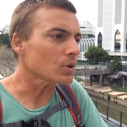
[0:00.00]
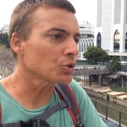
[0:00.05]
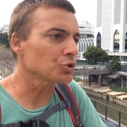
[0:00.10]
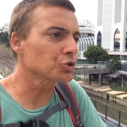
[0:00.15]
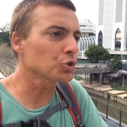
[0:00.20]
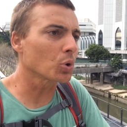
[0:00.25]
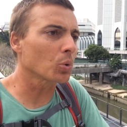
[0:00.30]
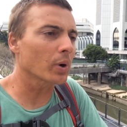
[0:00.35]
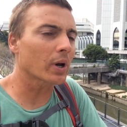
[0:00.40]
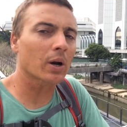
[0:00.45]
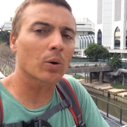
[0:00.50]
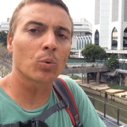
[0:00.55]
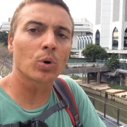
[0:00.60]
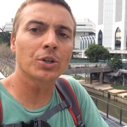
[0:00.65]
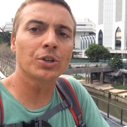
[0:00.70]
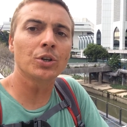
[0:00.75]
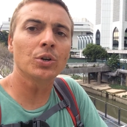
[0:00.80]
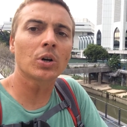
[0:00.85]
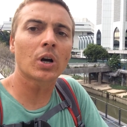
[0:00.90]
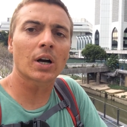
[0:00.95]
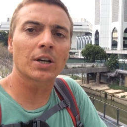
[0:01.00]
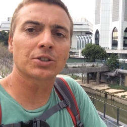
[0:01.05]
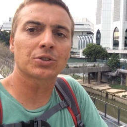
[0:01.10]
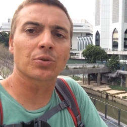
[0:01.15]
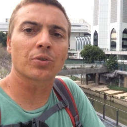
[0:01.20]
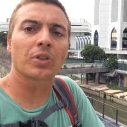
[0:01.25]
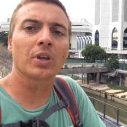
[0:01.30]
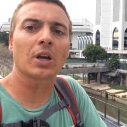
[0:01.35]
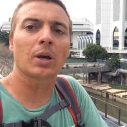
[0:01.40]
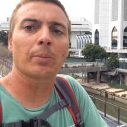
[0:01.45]
so what I want you guys
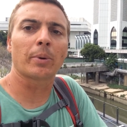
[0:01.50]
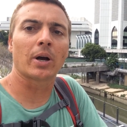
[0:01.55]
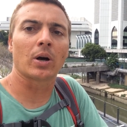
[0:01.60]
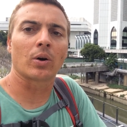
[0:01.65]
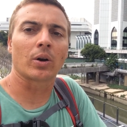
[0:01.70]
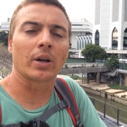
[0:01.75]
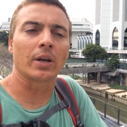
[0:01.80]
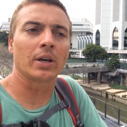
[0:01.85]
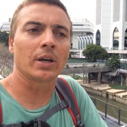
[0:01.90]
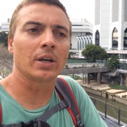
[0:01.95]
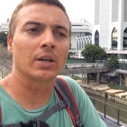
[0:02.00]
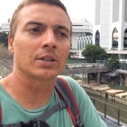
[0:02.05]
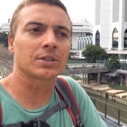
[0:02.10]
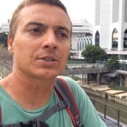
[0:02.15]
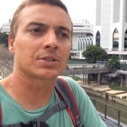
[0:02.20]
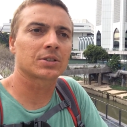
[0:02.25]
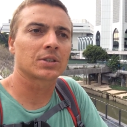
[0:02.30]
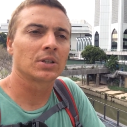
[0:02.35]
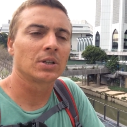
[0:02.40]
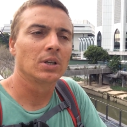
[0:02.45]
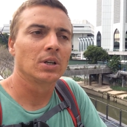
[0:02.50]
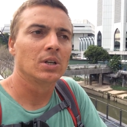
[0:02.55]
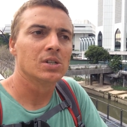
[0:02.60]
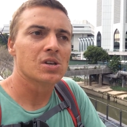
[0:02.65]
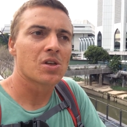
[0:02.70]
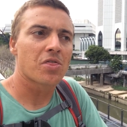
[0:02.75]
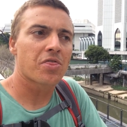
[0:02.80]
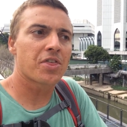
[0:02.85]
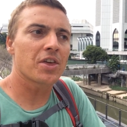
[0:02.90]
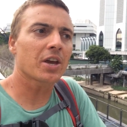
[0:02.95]
to think about is
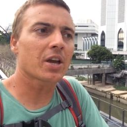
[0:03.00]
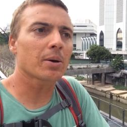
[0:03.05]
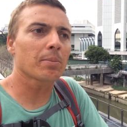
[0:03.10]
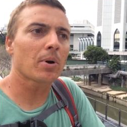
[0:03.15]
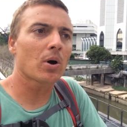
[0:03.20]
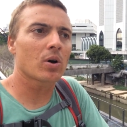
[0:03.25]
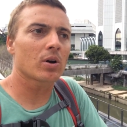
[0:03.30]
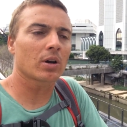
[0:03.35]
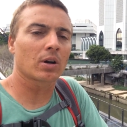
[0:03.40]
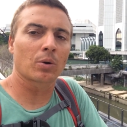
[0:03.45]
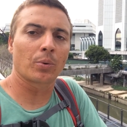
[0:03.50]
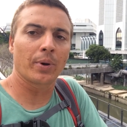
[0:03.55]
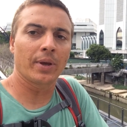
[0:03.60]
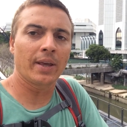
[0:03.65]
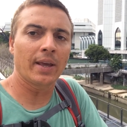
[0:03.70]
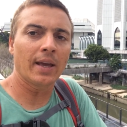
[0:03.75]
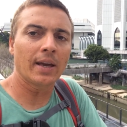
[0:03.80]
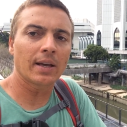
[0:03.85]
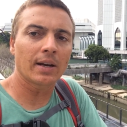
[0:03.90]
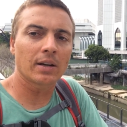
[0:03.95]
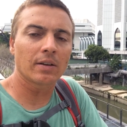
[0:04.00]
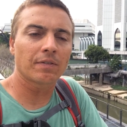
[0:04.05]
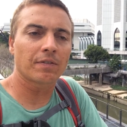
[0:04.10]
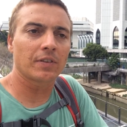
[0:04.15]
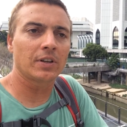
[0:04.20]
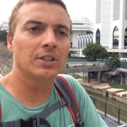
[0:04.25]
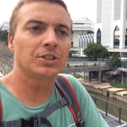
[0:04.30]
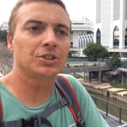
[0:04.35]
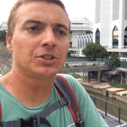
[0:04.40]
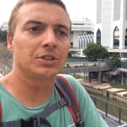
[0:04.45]
think about a creative
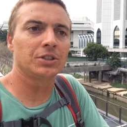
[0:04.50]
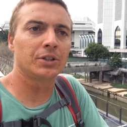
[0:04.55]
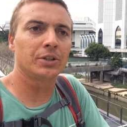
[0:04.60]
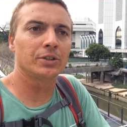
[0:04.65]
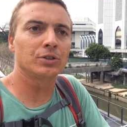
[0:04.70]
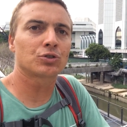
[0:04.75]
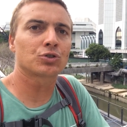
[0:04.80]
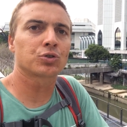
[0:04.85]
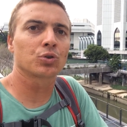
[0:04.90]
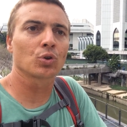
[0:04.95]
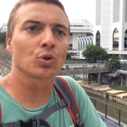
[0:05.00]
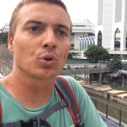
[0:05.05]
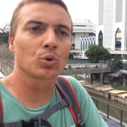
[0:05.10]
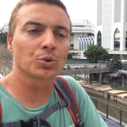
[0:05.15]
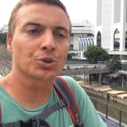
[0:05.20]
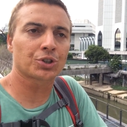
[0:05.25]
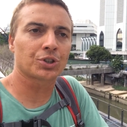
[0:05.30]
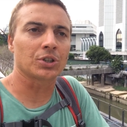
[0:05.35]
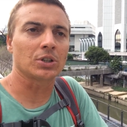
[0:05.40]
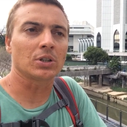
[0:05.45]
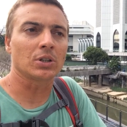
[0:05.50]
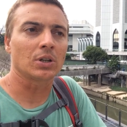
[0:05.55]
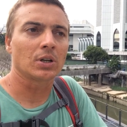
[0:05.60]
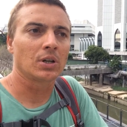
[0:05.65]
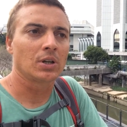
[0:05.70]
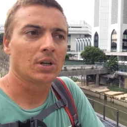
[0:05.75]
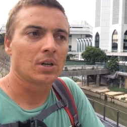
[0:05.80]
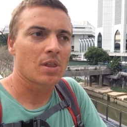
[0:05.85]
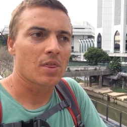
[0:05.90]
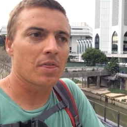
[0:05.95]
engineering solution
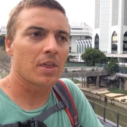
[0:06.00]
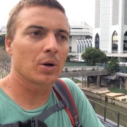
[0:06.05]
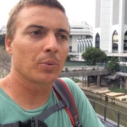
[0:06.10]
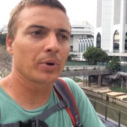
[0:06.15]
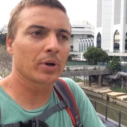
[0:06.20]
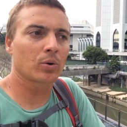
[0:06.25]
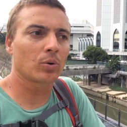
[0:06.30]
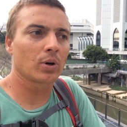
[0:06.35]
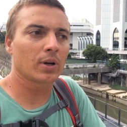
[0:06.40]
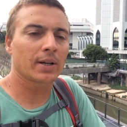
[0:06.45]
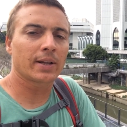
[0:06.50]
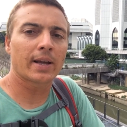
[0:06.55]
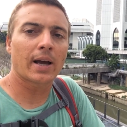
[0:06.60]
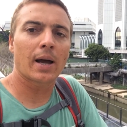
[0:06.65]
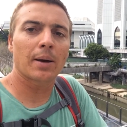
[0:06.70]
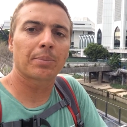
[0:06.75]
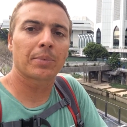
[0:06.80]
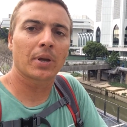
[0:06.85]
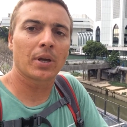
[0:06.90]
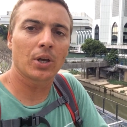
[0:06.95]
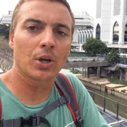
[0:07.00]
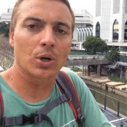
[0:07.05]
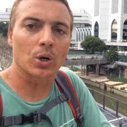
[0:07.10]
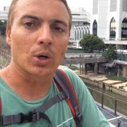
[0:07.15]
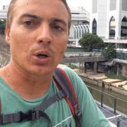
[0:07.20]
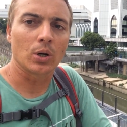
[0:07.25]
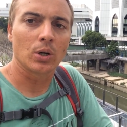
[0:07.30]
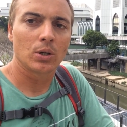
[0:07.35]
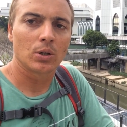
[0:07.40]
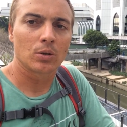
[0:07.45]
that we could adapt
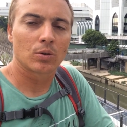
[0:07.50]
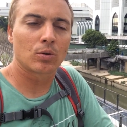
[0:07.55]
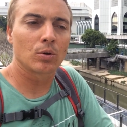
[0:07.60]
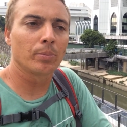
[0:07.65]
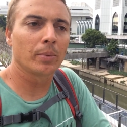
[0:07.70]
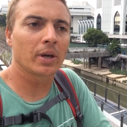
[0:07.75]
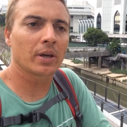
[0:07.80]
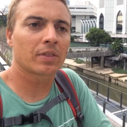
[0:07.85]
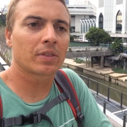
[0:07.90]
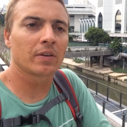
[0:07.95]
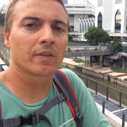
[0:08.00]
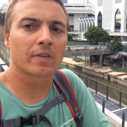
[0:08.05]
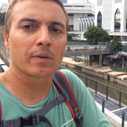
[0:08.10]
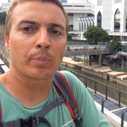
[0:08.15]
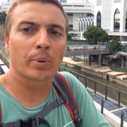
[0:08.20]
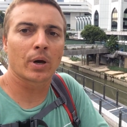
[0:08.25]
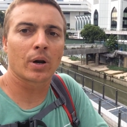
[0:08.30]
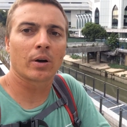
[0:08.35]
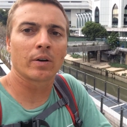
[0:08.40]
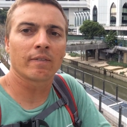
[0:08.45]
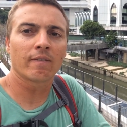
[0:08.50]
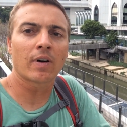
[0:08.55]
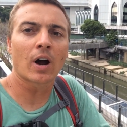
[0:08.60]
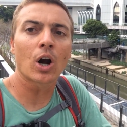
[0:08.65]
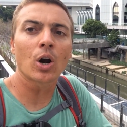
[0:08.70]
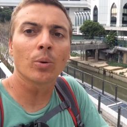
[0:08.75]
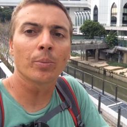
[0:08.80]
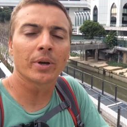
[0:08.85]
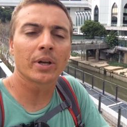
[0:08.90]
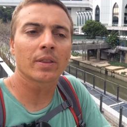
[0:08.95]
here to make this a better
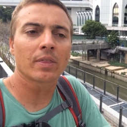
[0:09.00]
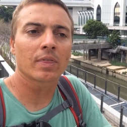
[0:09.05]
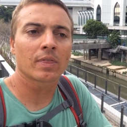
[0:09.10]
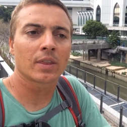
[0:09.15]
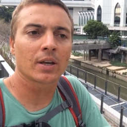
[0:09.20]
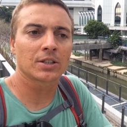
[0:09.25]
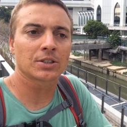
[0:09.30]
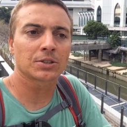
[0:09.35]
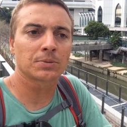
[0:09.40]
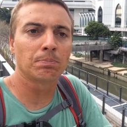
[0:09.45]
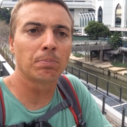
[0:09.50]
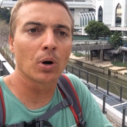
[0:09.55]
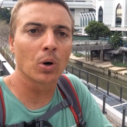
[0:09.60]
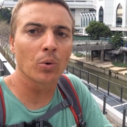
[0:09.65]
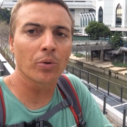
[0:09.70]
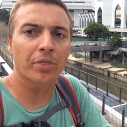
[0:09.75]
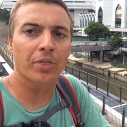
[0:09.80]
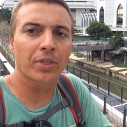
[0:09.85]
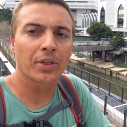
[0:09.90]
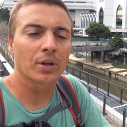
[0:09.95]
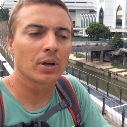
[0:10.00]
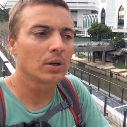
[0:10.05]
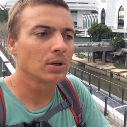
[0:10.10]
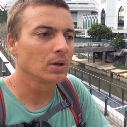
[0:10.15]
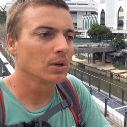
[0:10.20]
environment that's both